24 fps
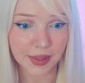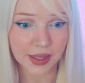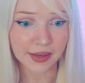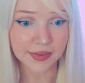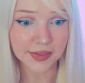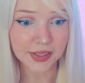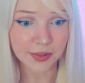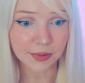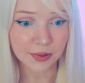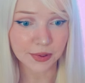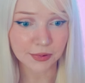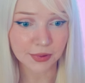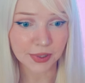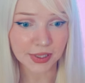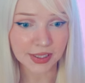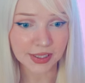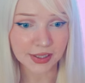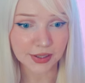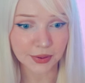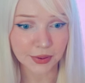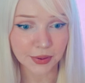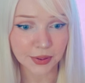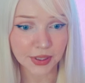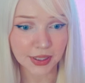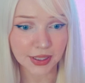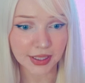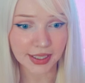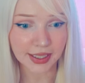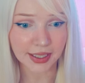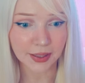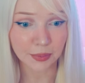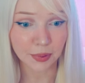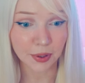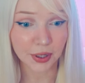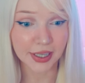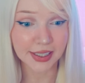If someone wants to look
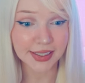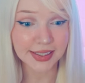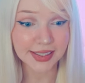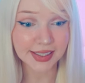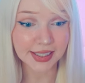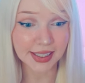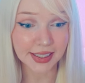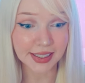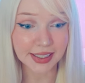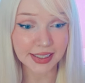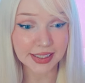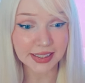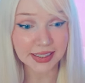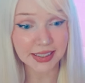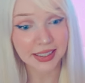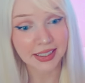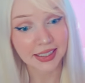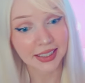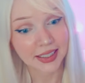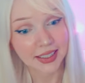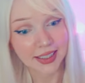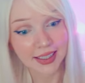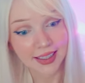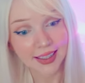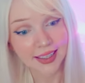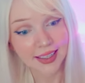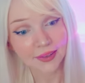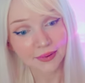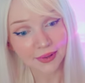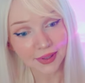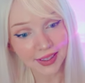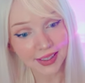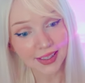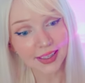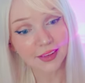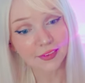like a princess,
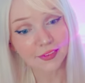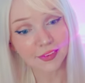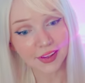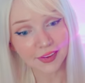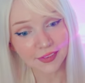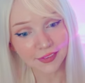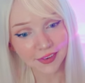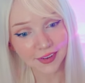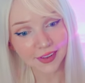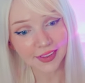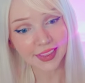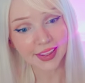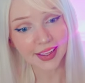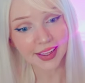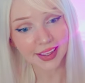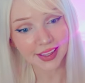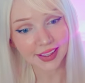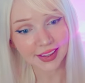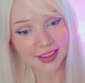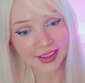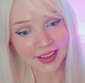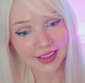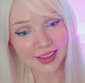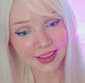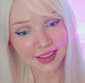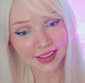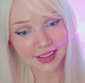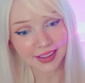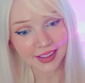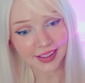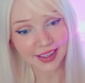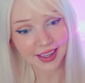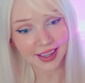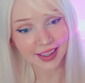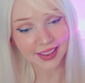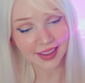with enough effort, they can
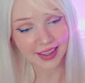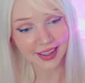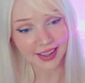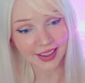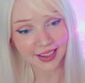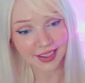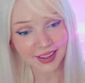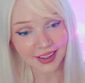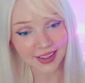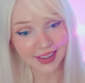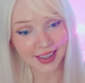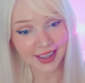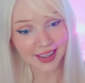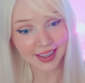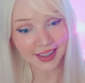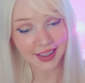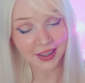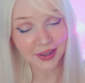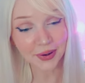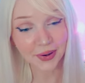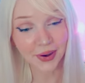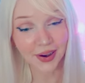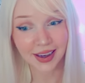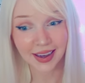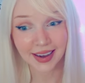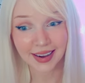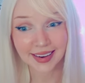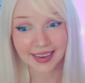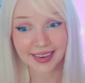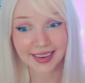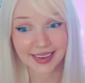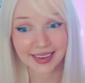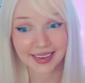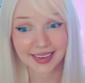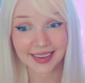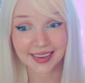they look like you?
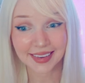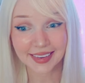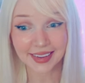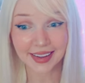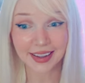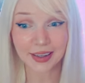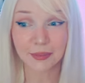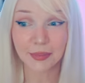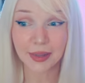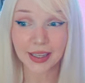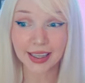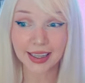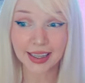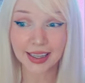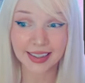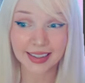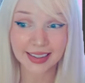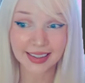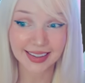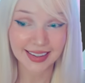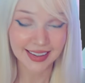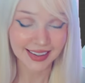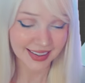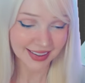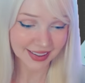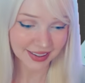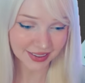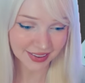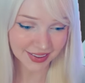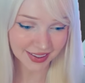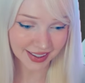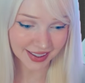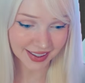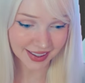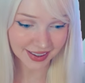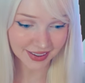Like me? You
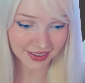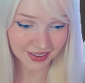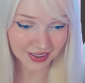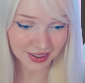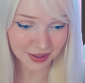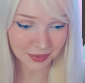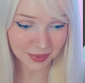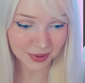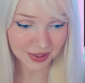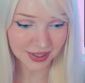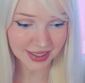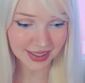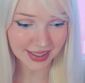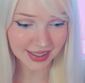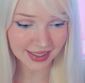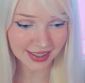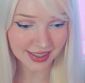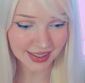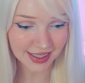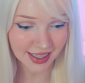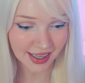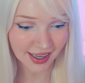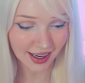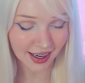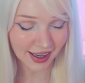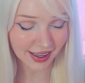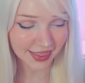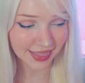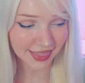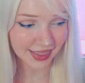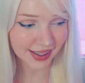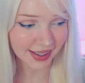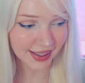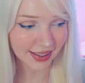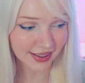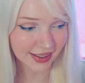think I look like a princess? I
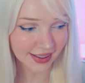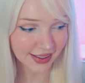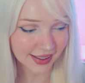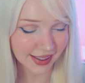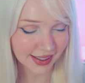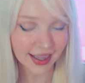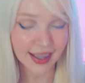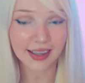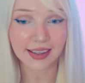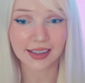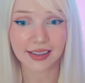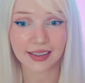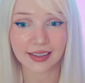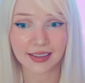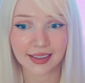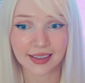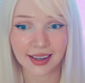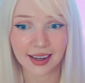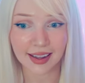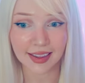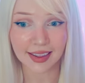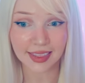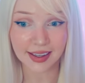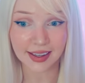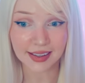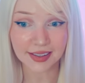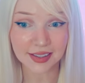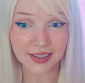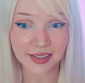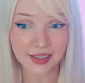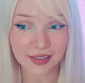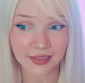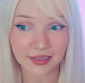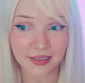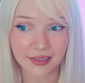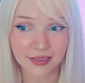think, yeah, I think
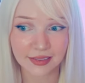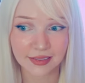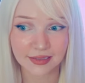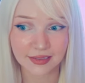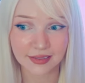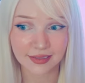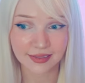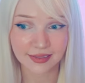so.